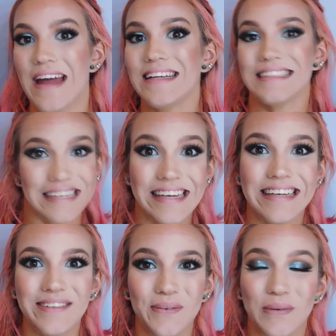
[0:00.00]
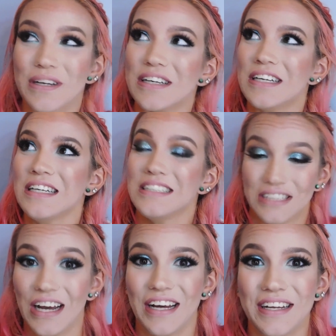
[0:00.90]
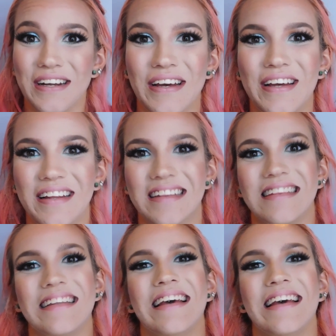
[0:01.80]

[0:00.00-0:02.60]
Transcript: that is it. We're done